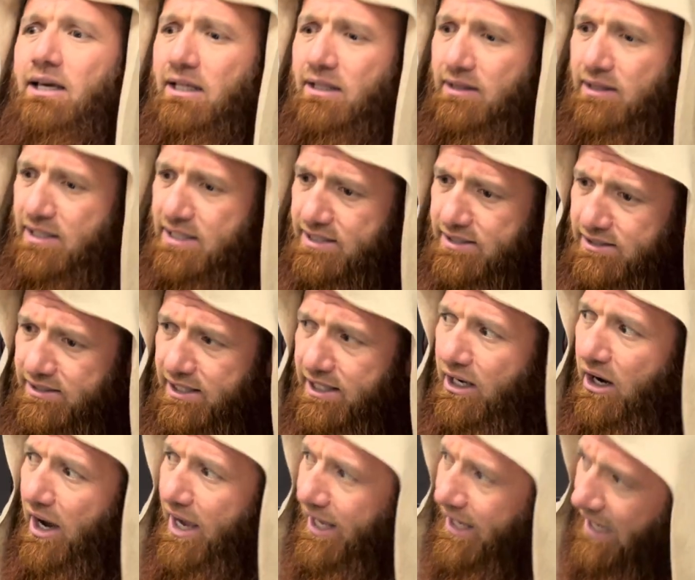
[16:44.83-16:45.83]
this thing
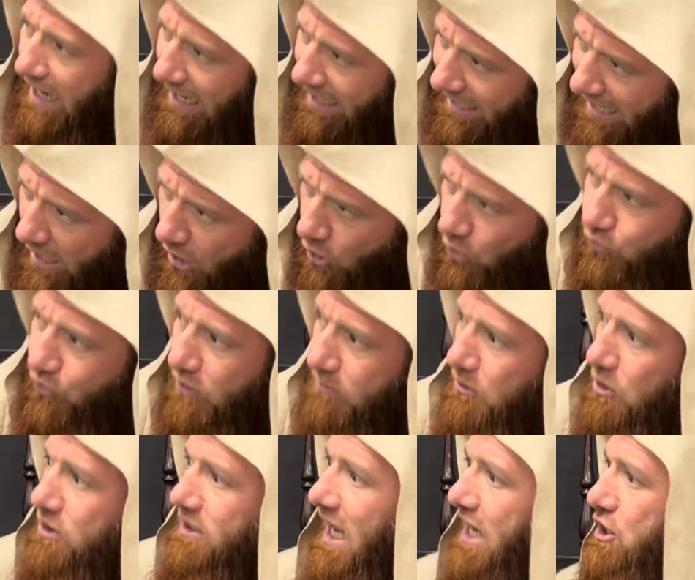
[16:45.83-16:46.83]
I allowed for
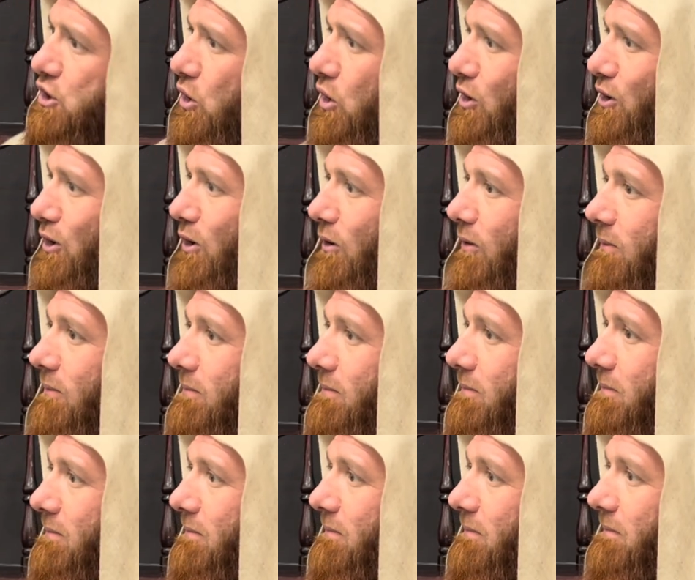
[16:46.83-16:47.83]
me to touch or no?
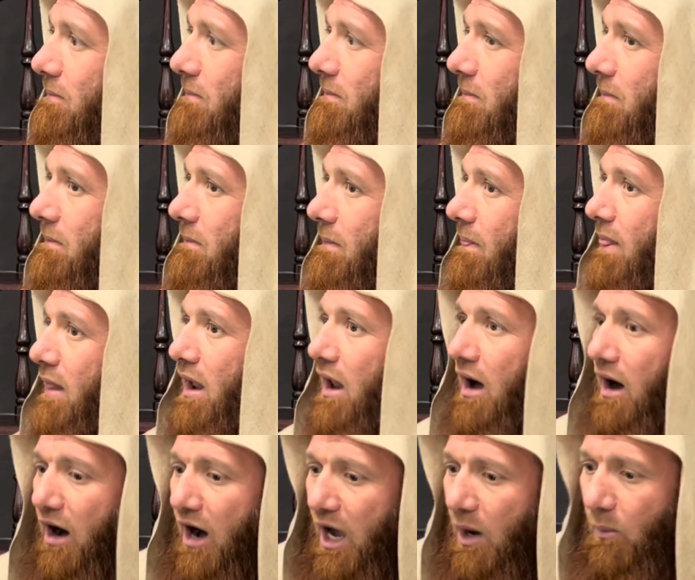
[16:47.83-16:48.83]

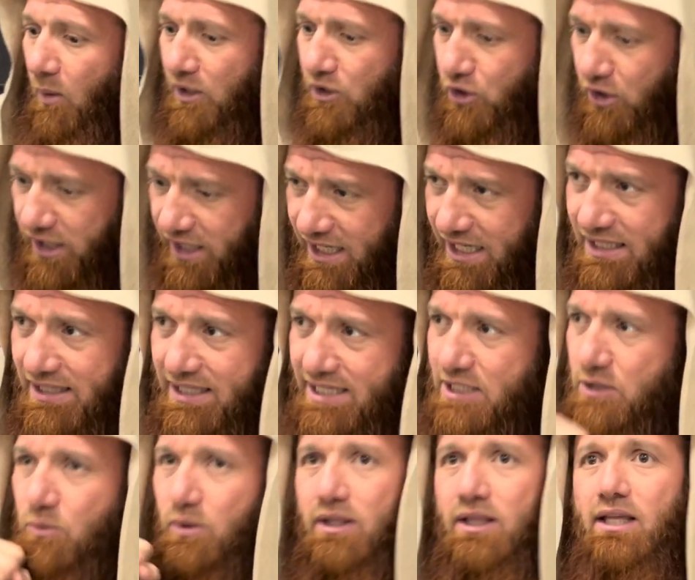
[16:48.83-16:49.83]
I want to eat
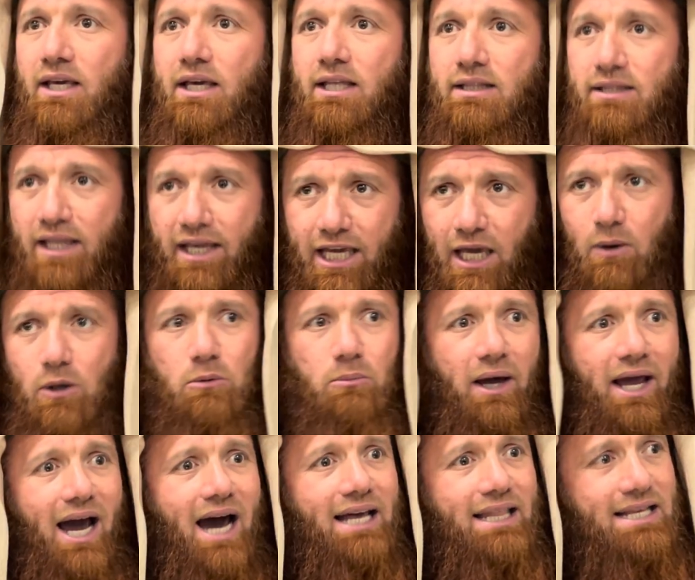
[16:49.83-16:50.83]
this thing, take it with
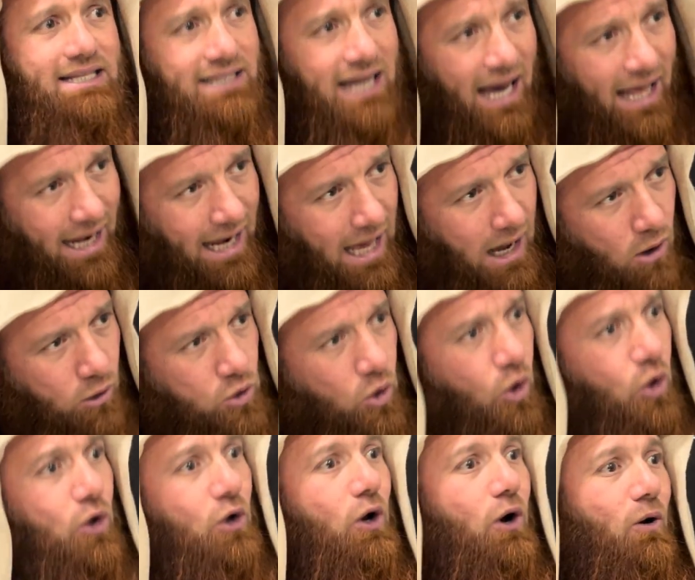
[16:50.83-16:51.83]
my hand, is allowed
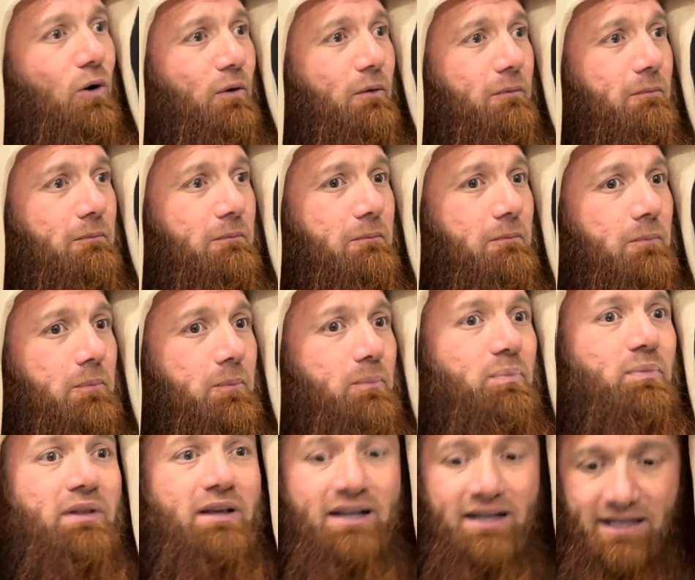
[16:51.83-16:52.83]
or no?
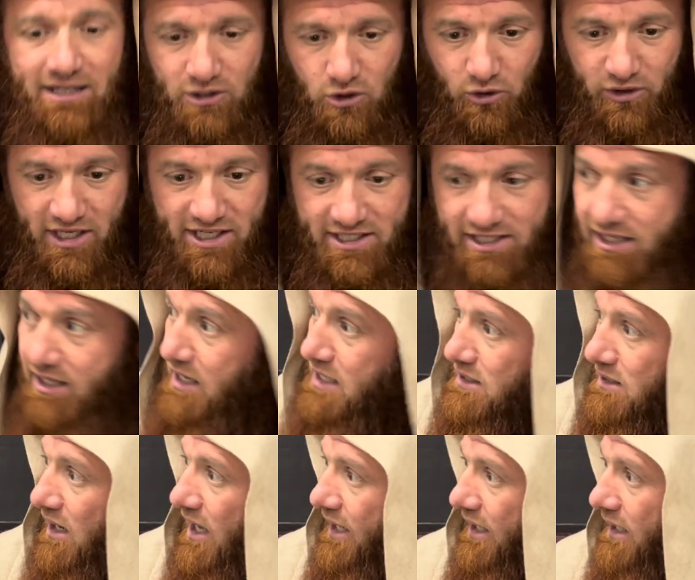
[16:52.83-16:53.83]
So this is
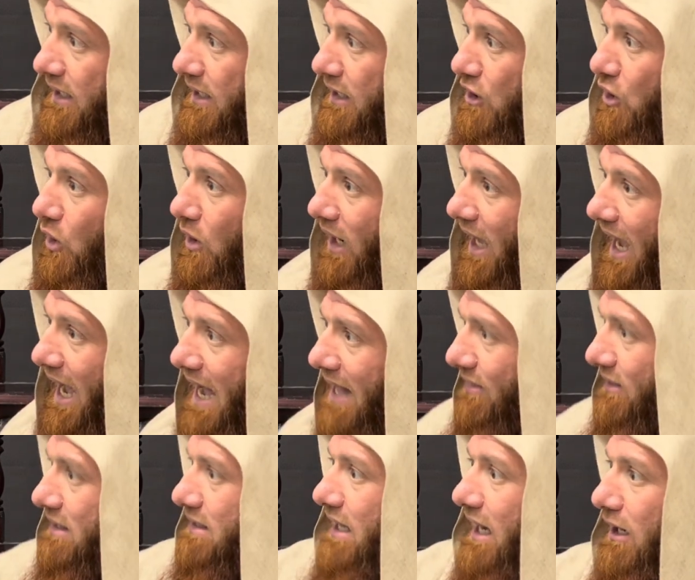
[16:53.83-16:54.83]
like your
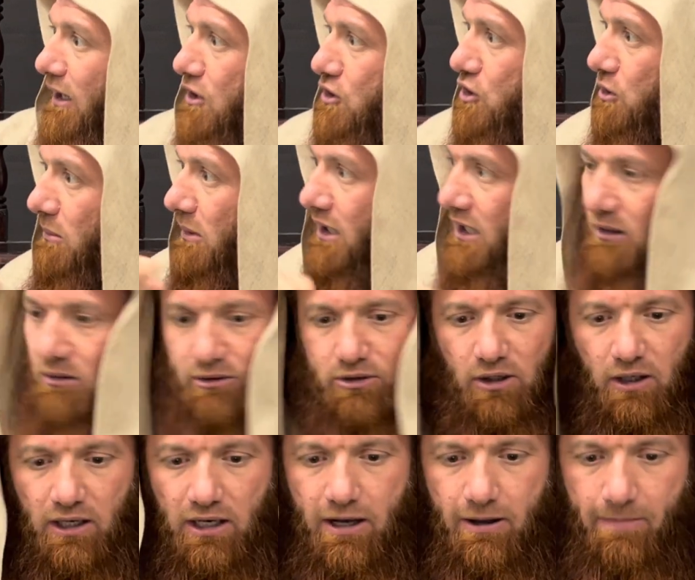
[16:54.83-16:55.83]
hand in the Allah subhanahu wa
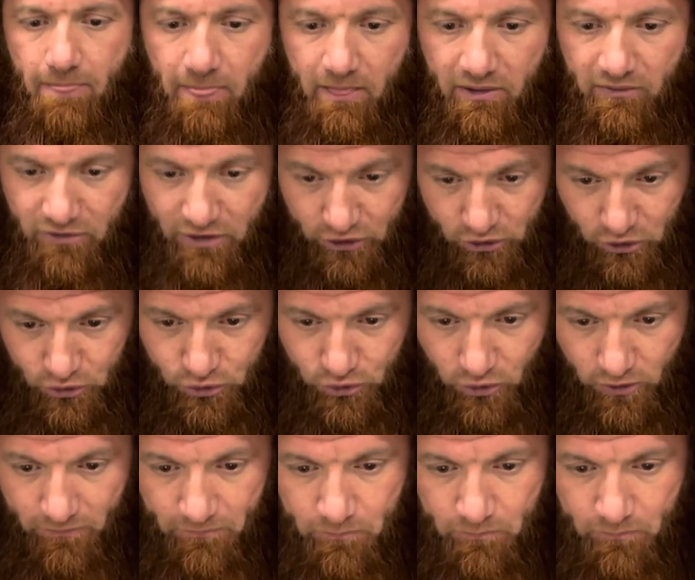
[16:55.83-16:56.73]
ta'ala, the control.